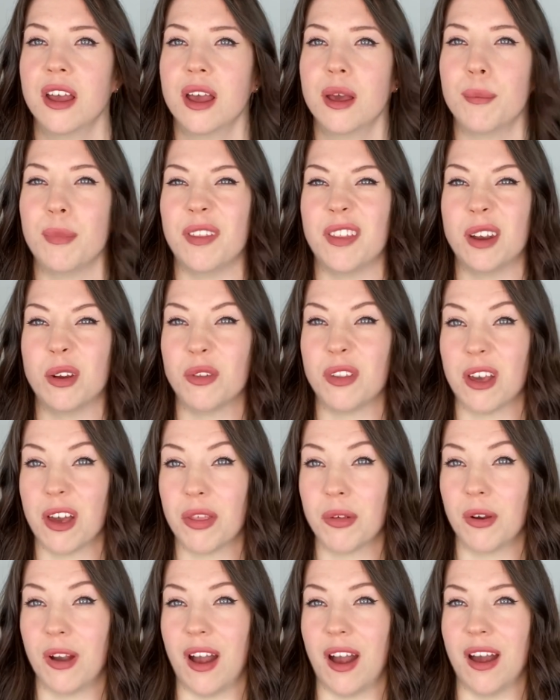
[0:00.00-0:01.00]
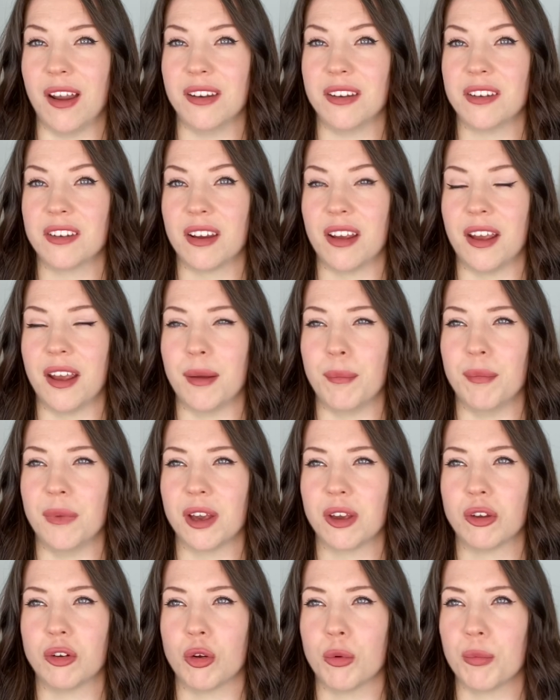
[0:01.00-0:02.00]
But then on the other hand, um, it
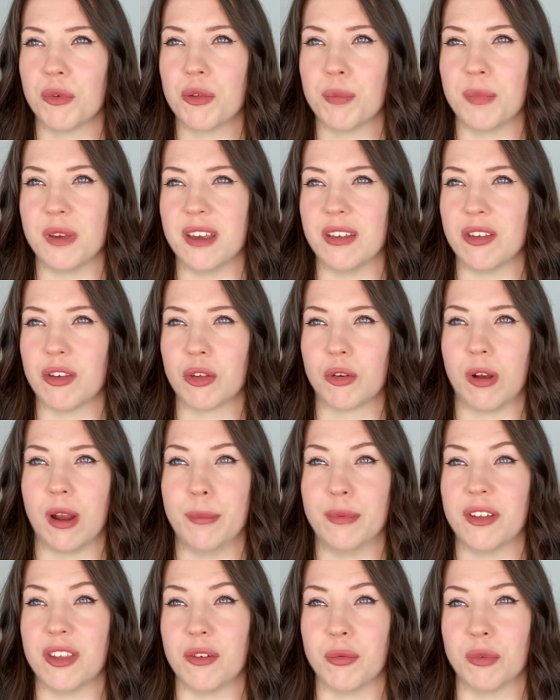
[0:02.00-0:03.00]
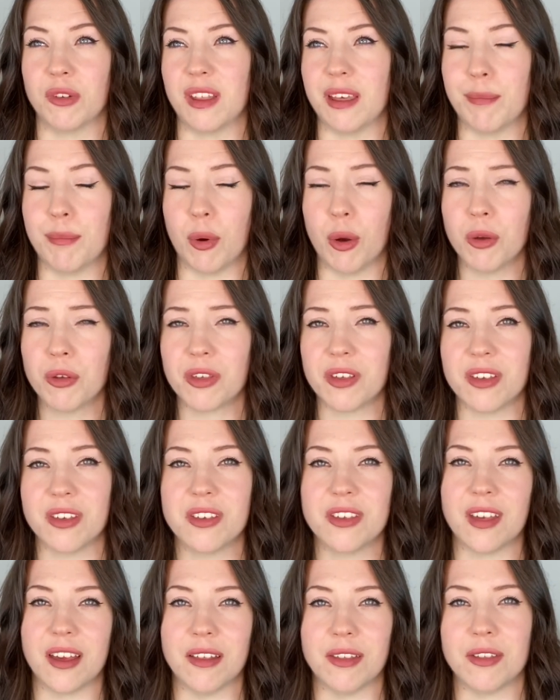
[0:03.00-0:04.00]
could almost be described as a really bossy
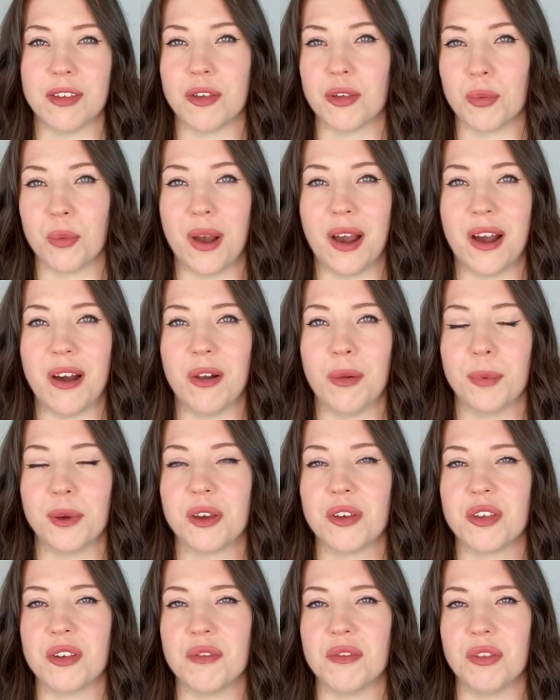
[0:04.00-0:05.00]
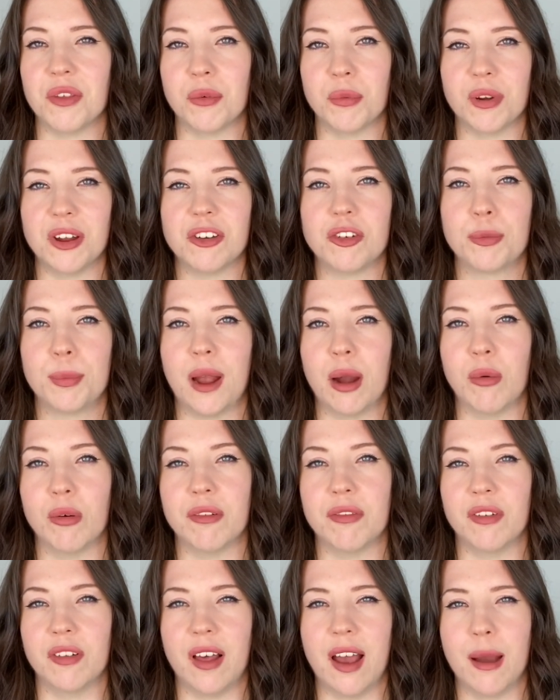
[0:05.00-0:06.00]
scent as well because of the rich,
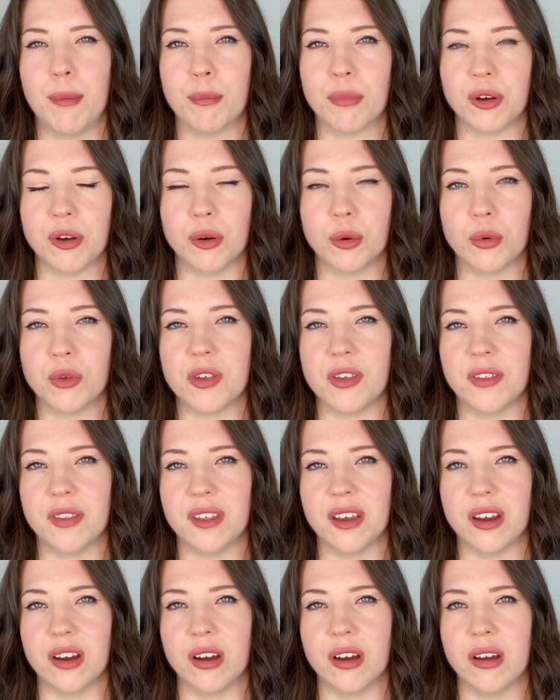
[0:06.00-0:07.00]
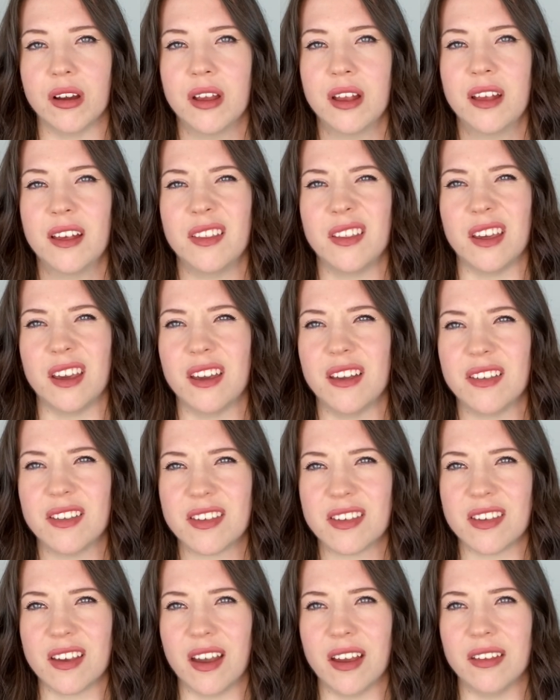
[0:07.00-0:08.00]
powerful amber note in there, the
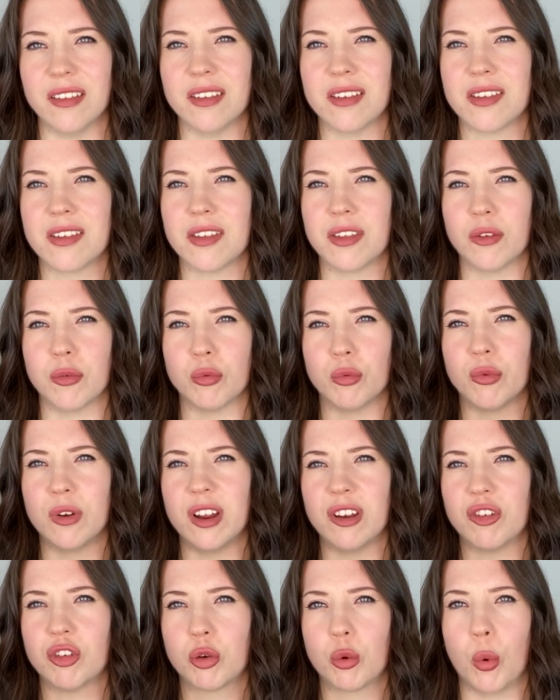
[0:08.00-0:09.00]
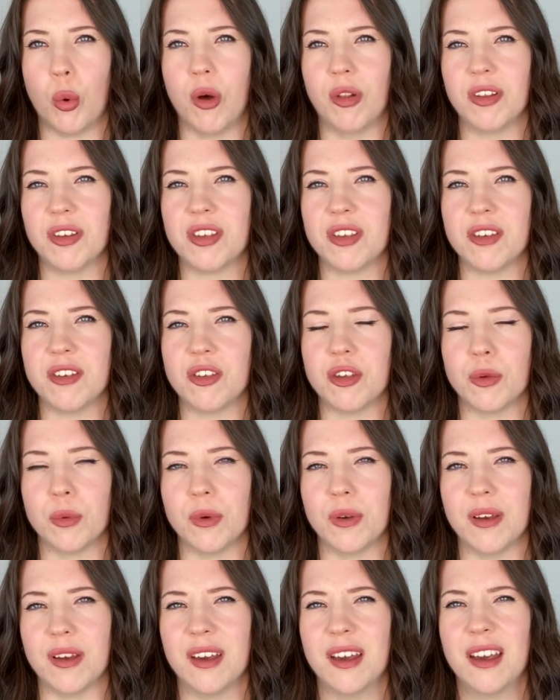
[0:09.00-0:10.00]
incense, the rich quality to
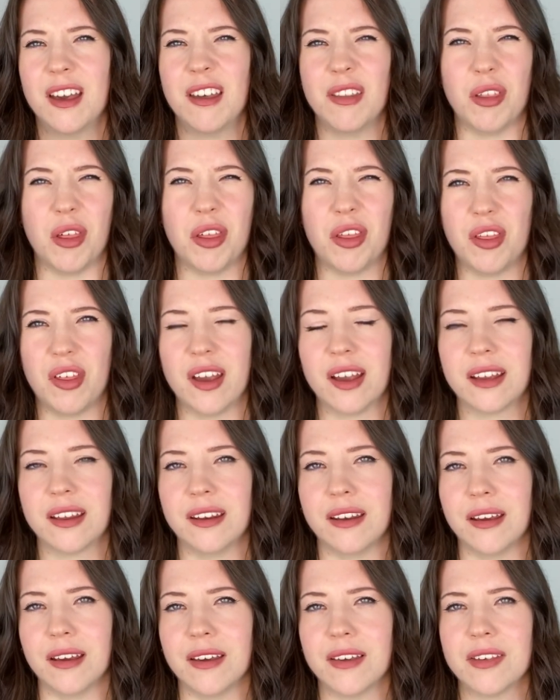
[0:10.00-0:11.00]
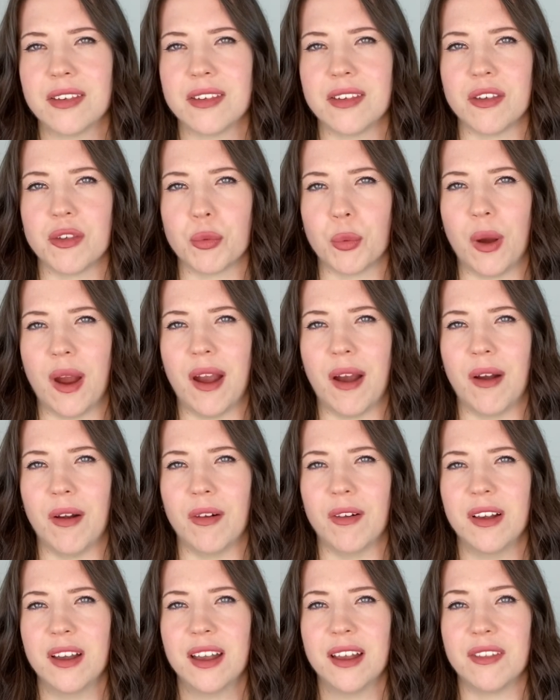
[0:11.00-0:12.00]
it, the thickness as
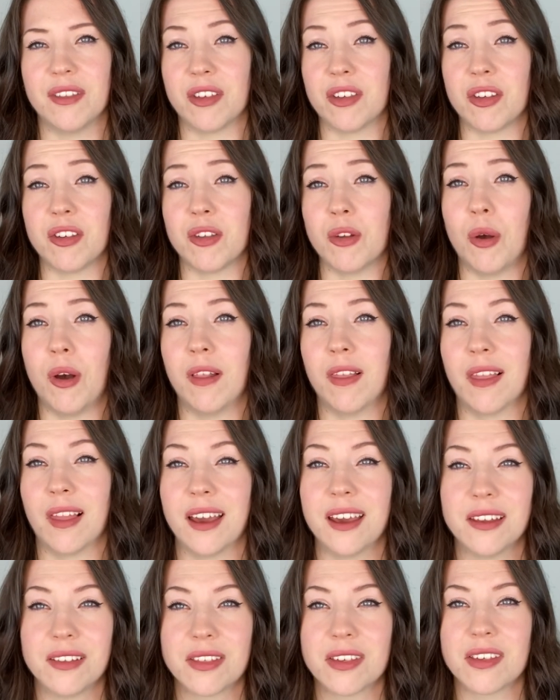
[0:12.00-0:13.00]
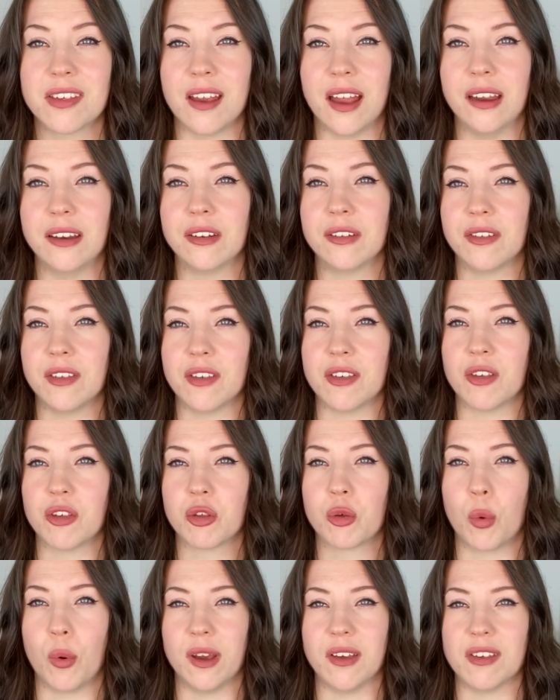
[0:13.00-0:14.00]
well. This is not a light scent, this is
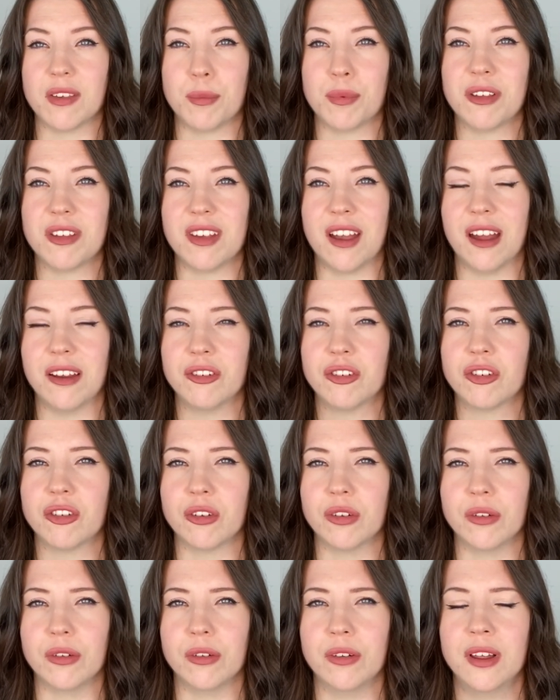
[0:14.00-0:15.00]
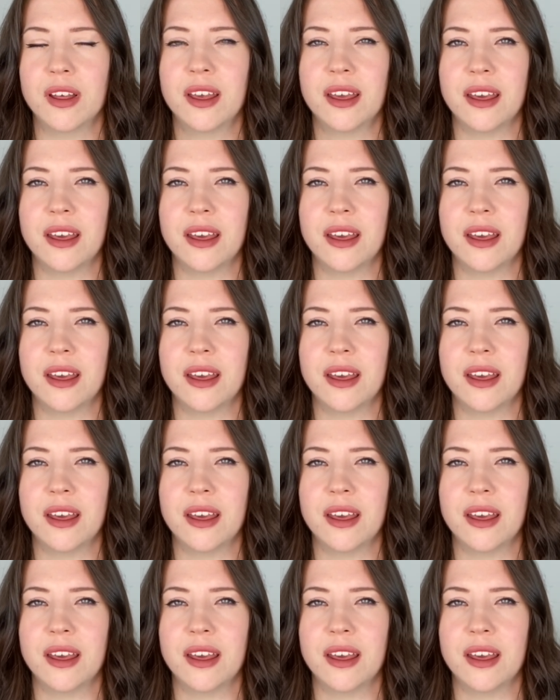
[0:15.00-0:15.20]
quite substantial.